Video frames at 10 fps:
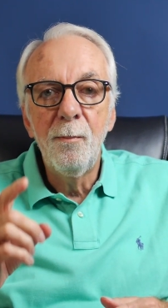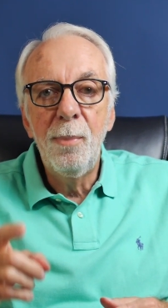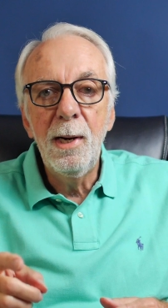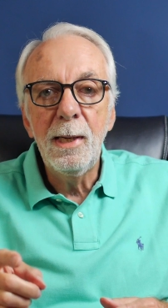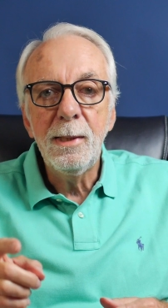
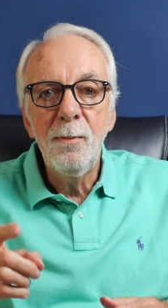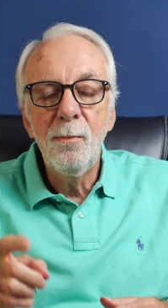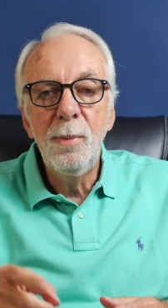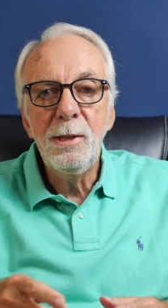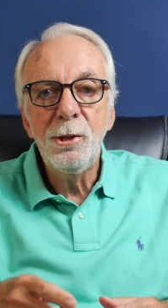But
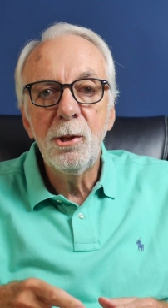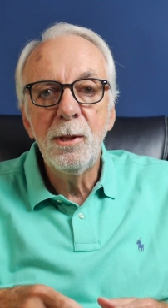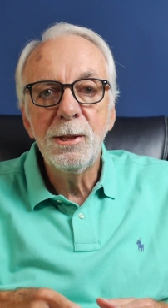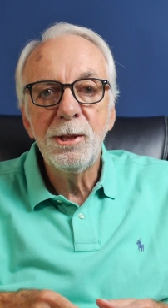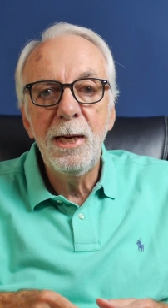be sure
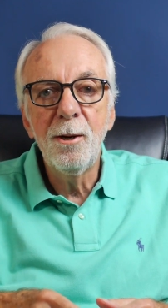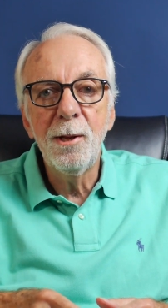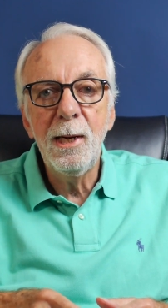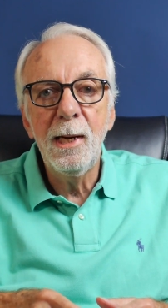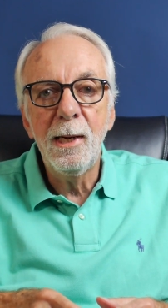and stay till
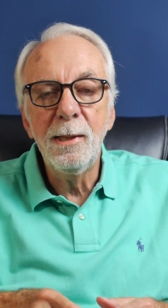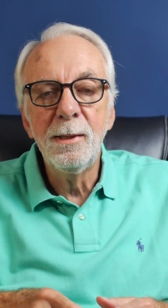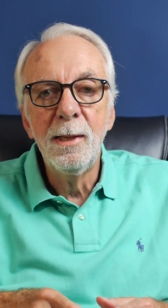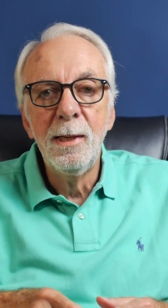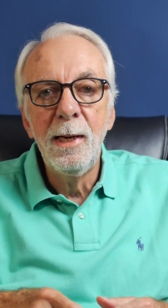the end,
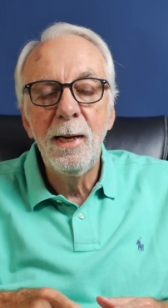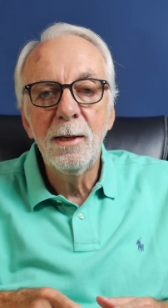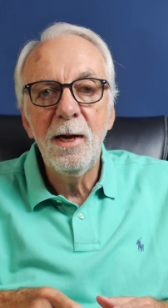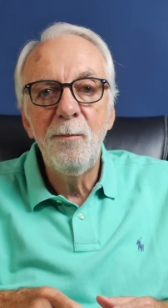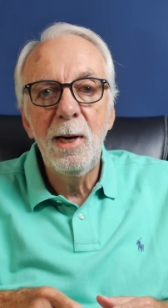and I'll
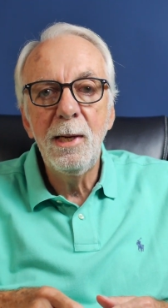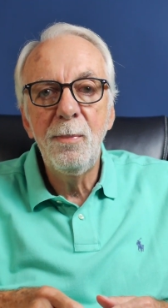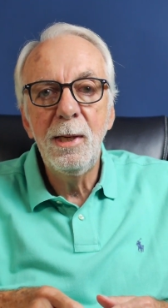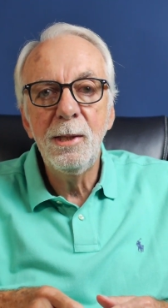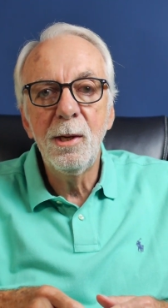give my
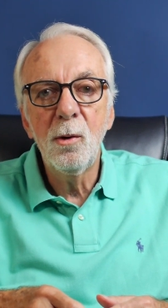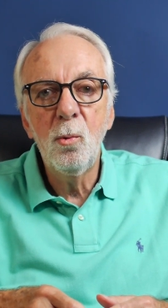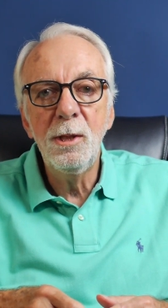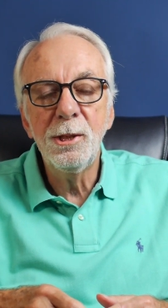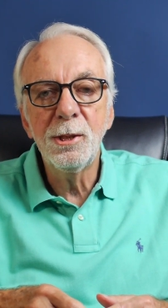opinion on
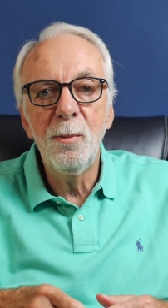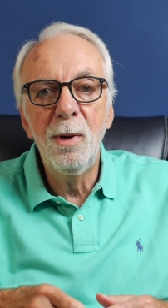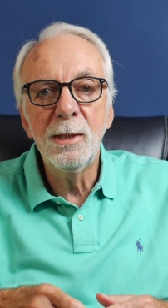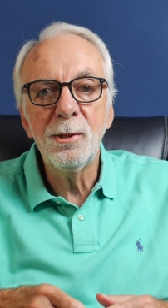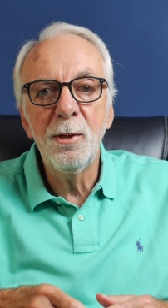which is the
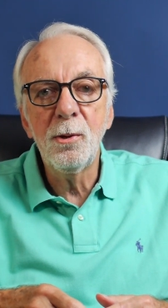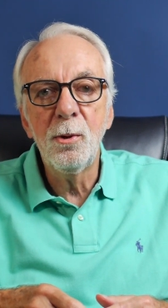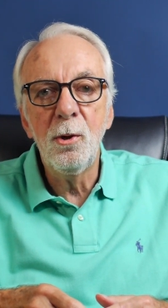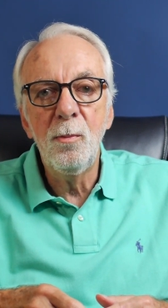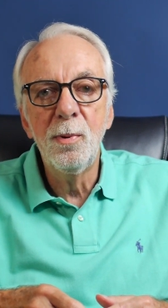best of the
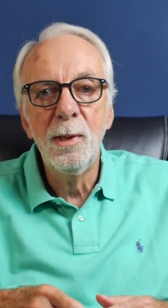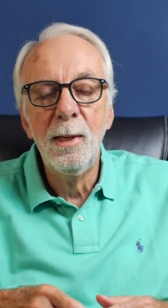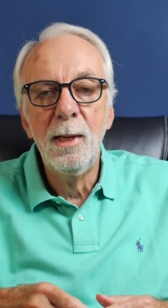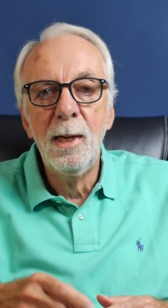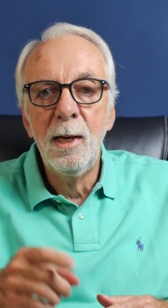group.
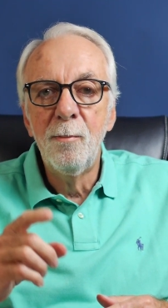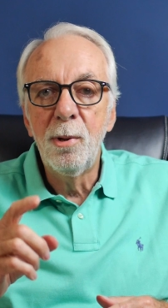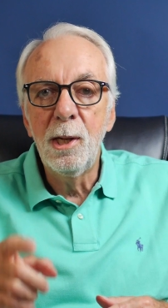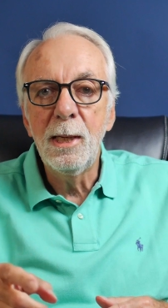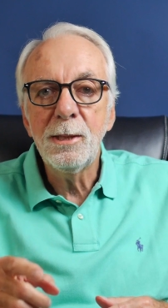
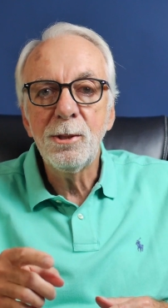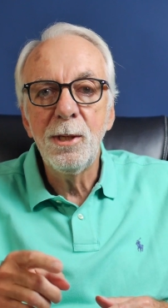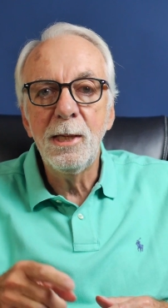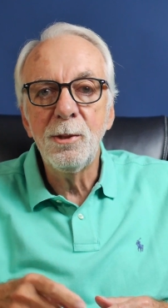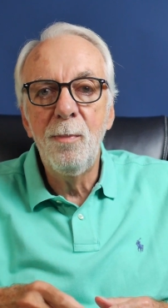Plus,
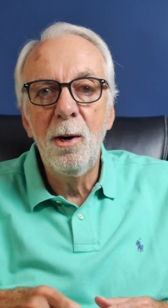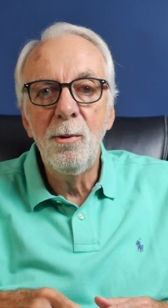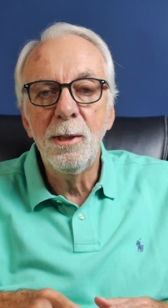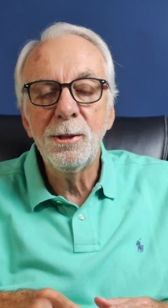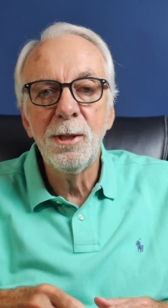as a
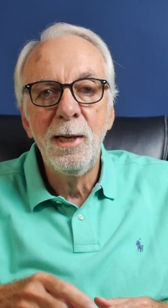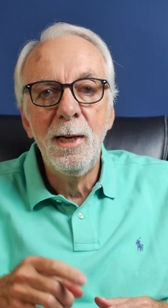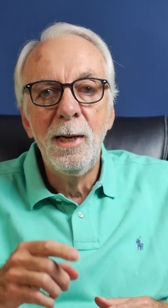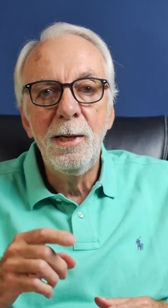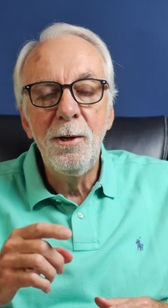bonus,
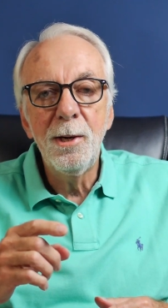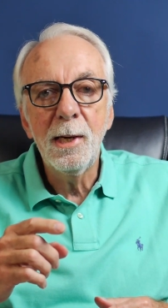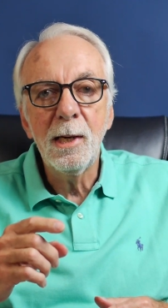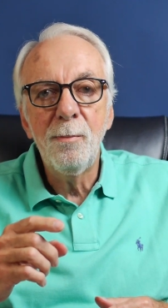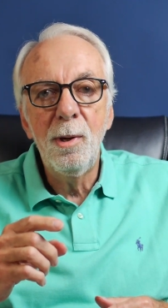you're not
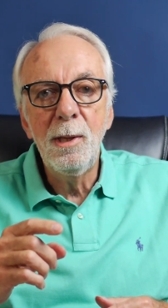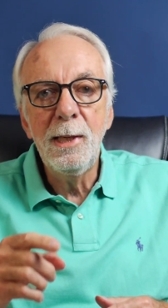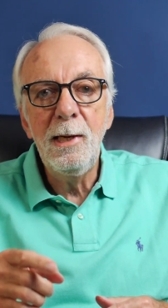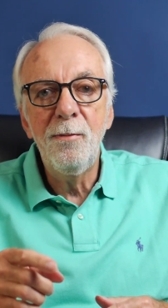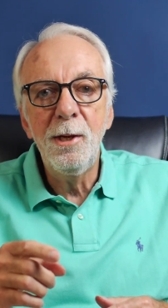going to
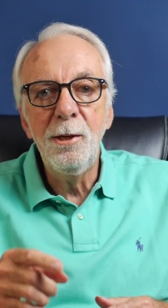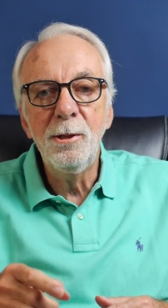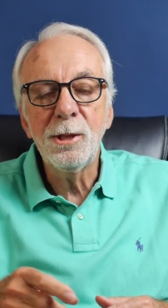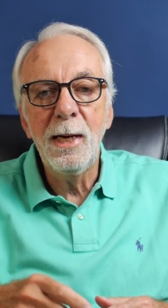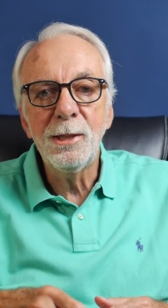believe the
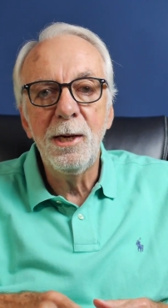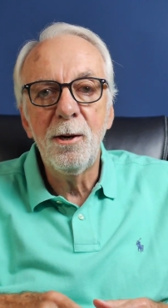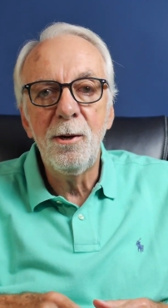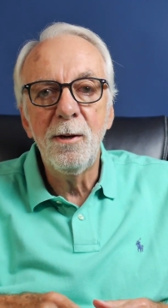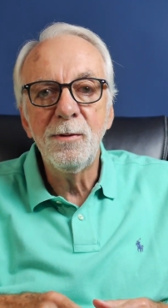use case I
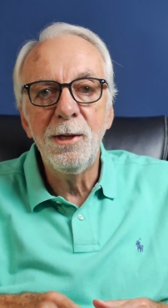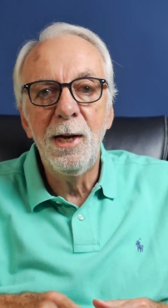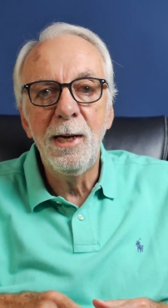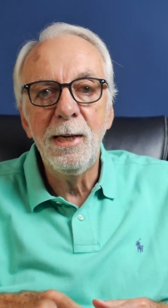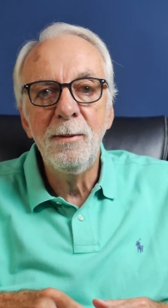heard of
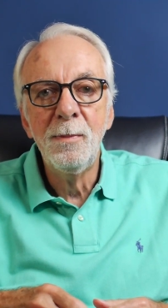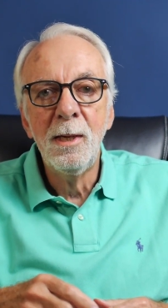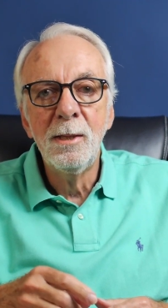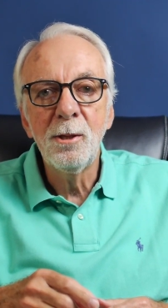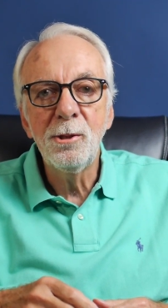today,
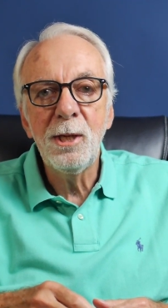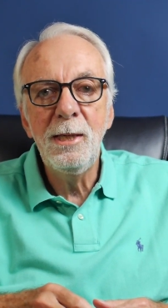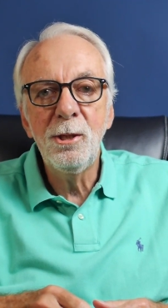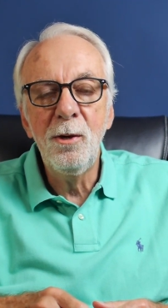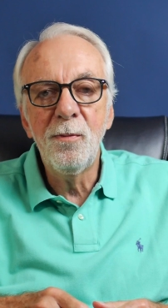so stay
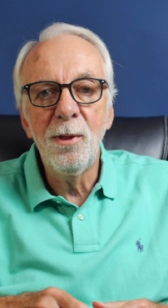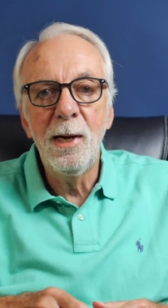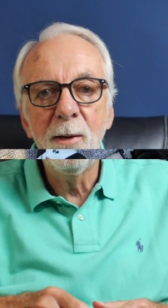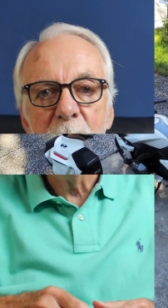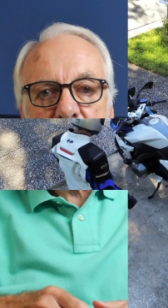tuned for that one.